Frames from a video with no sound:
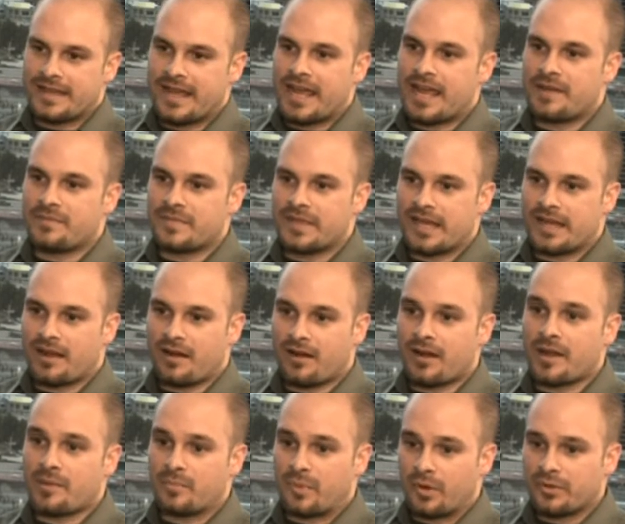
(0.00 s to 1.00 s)
name, they
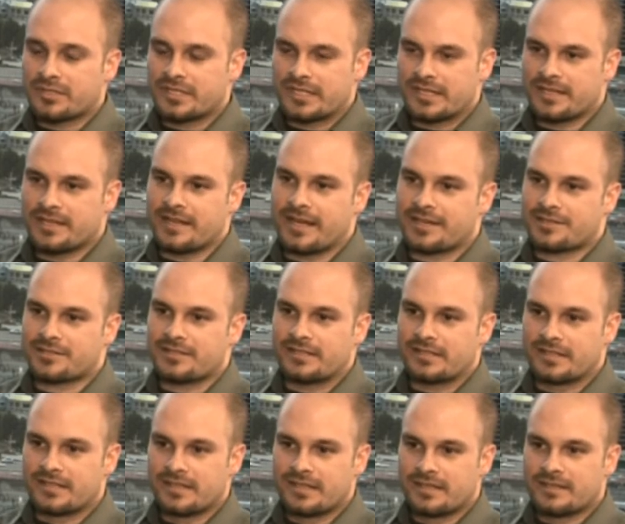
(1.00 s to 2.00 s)
are a bolted
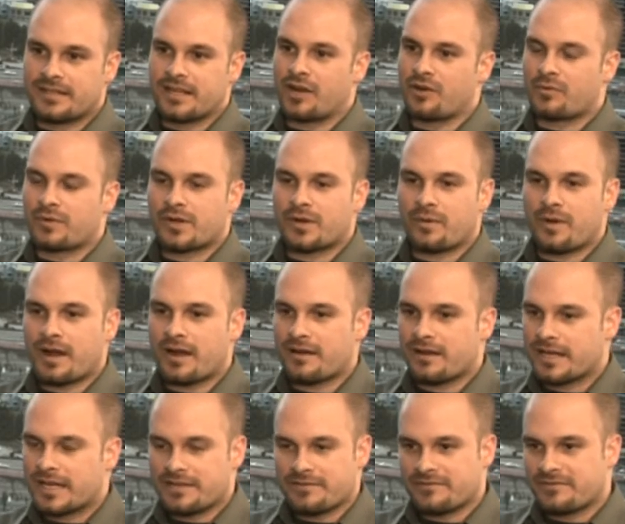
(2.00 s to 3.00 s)
connection. They don't
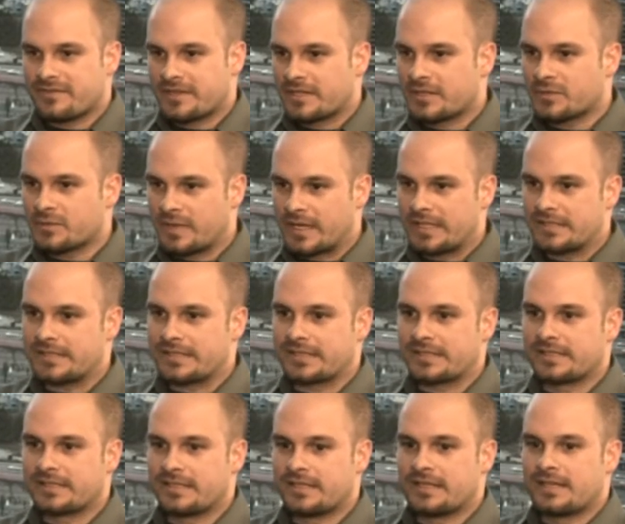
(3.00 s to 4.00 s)
require any field
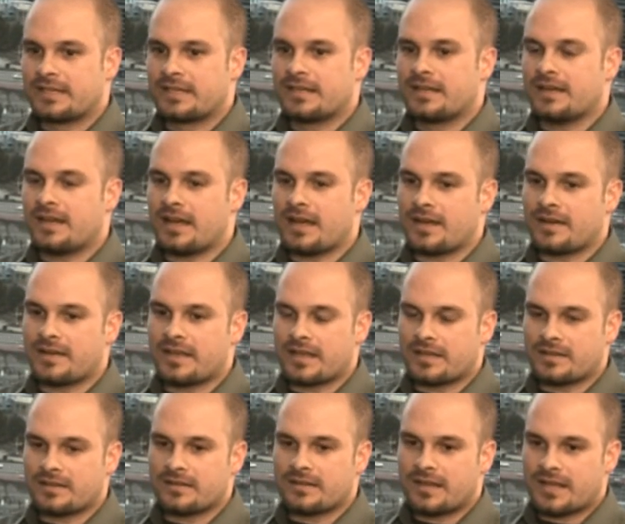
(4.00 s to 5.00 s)
welding. Uh, and